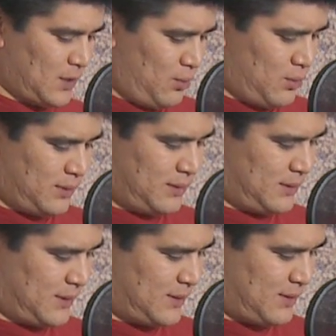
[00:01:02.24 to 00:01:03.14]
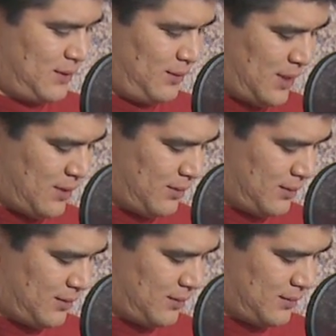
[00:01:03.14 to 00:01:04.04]
Oh, it's too low.
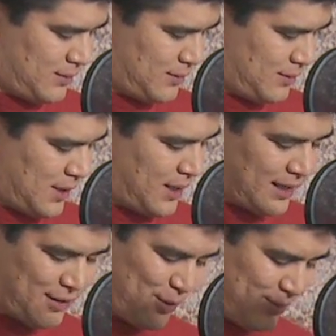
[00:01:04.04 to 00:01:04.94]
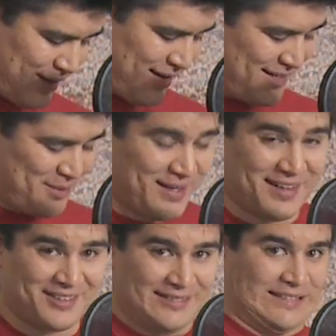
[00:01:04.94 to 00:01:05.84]
Okay, cool, all right, here we
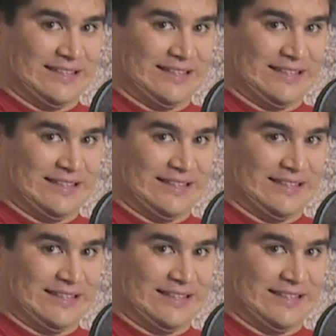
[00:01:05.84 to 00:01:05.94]
go.